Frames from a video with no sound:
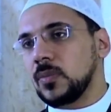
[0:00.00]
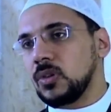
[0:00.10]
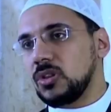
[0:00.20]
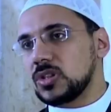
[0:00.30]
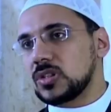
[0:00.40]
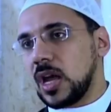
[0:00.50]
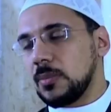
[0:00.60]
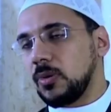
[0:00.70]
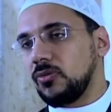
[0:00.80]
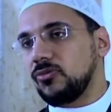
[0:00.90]
this
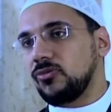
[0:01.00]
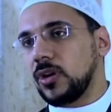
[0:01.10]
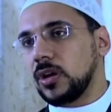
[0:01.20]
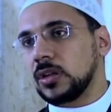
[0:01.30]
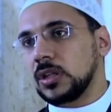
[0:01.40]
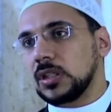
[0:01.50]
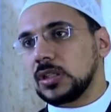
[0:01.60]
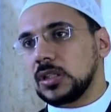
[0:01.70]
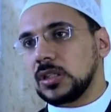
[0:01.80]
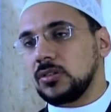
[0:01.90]
type of
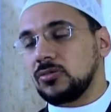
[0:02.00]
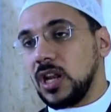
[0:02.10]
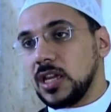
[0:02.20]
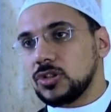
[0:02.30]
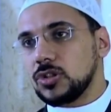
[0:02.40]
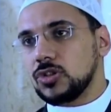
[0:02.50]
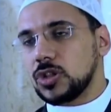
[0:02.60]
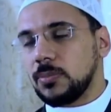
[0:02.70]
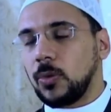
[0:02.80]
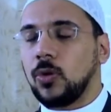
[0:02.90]

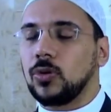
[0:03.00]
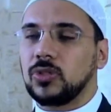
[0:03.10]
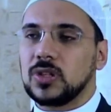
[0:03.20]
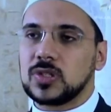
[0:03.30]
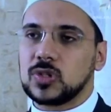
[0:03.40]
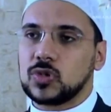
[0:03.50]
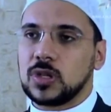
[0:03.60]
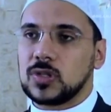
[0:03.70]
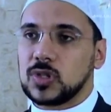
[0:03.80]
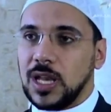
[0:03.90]
relationship or this
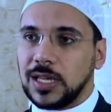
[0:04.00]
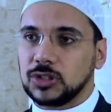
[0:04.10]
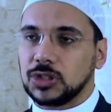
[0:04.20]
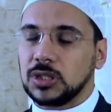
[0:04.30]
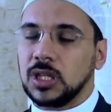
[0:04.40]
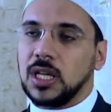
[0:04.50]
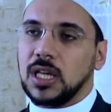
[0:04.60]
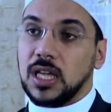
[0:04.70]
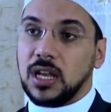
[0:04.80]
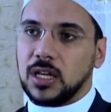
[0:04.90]
selection
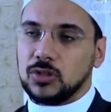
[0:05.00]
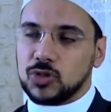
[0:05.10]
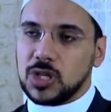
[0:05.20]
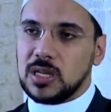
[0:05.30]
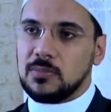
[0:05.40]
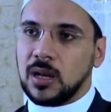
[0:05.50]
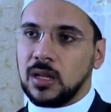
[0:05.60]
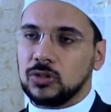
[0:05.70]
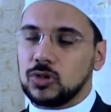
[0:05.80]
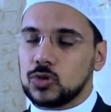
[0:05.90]
in her dream and
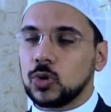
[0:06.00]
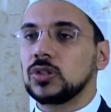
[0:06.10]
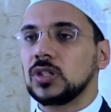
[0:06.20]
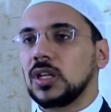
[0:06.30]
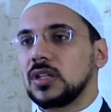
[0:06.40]
understood